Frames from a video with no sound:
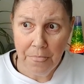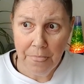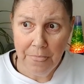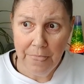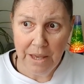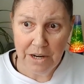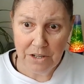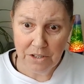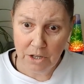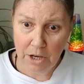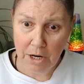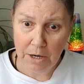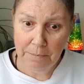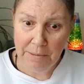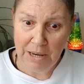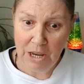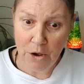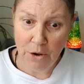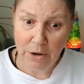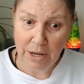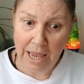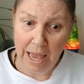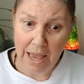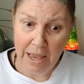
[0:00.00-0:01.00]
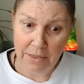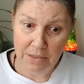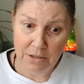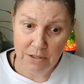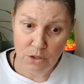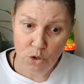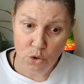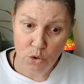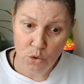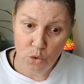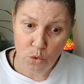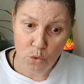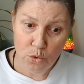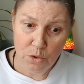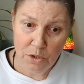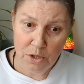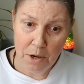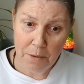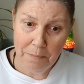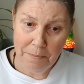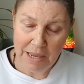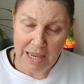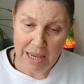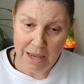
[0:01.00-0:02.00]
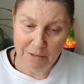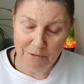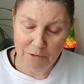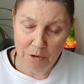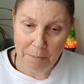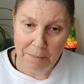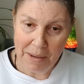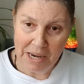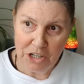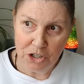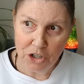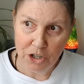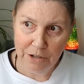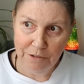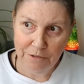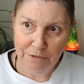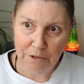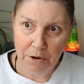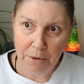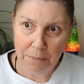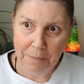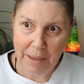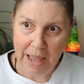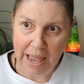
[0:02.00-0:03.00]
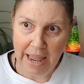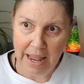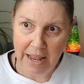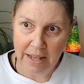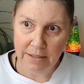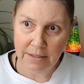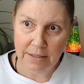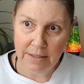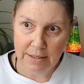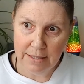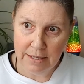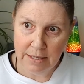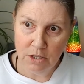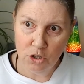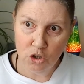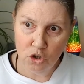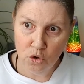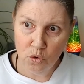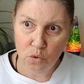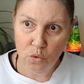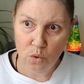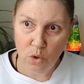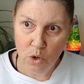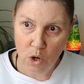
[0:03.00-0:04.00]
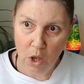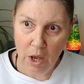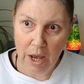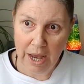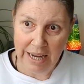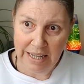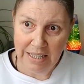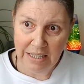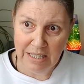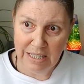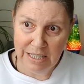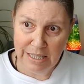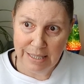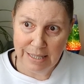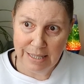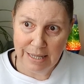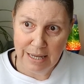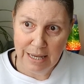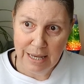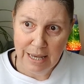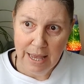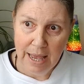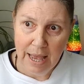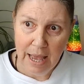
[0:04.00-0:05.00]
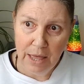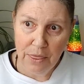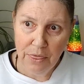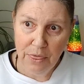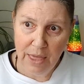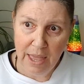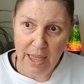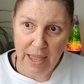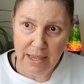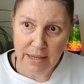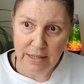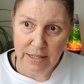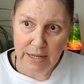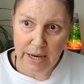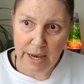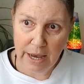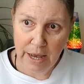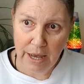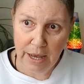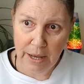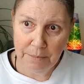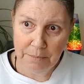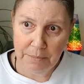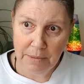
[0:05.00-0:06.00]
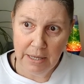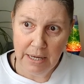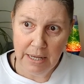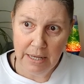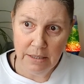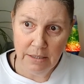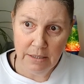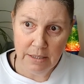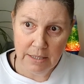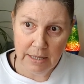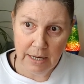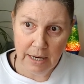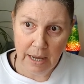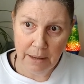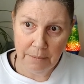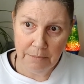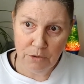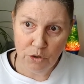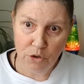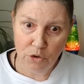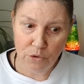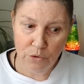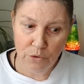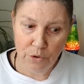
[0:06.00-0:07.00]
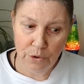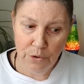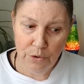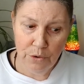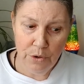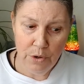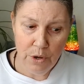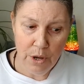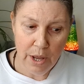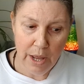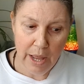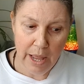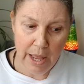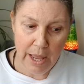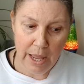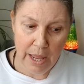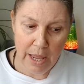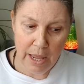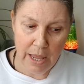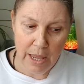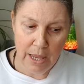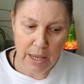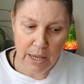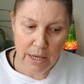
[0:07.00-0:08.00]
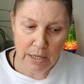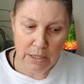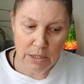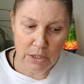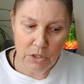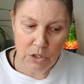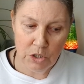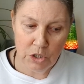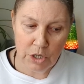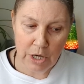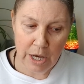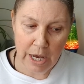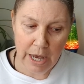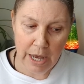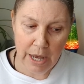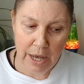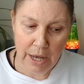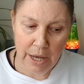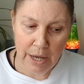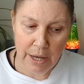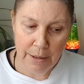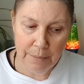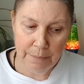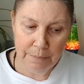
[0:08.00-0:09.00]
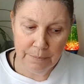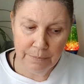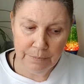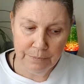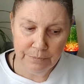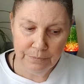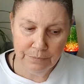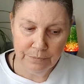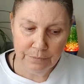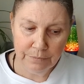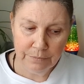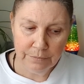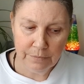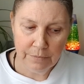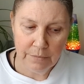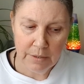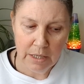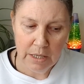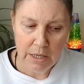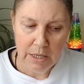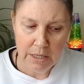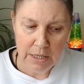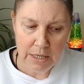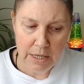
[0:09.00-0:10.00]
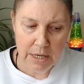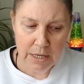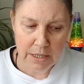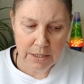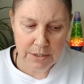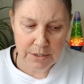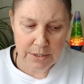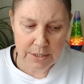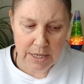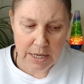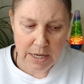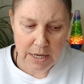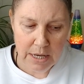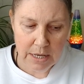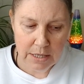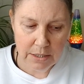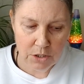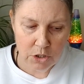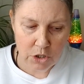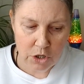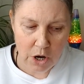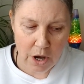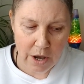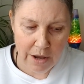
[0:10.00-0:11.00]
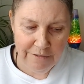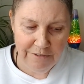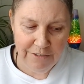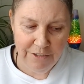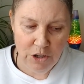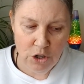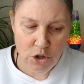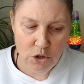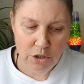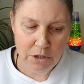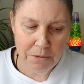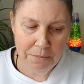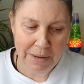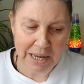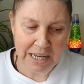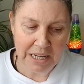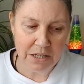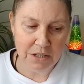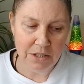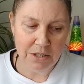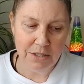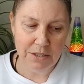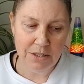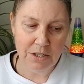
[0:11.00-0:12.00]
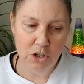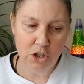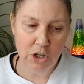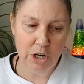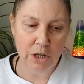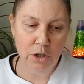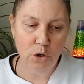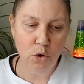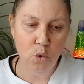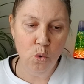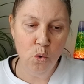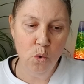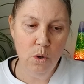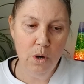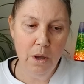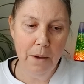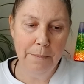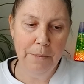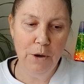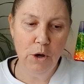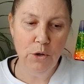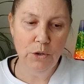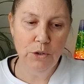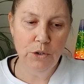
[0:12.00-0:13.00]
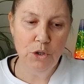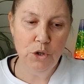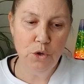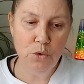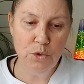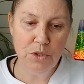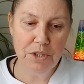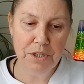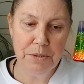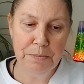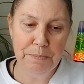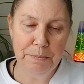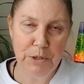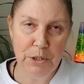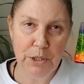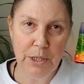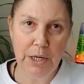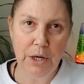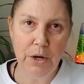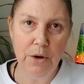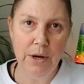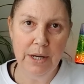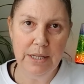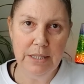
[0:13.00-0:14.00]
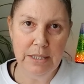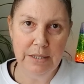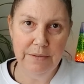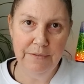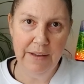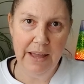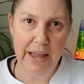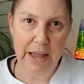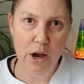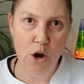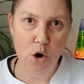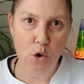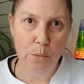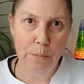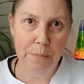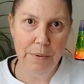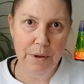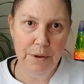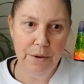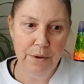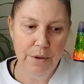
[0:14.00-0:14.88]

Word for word: that's going to be okay. This could also be information from ancestral lines that um, needs to come through. And um, yeah, see, it's time for you to make a decision. Call upon your spirit guides for help.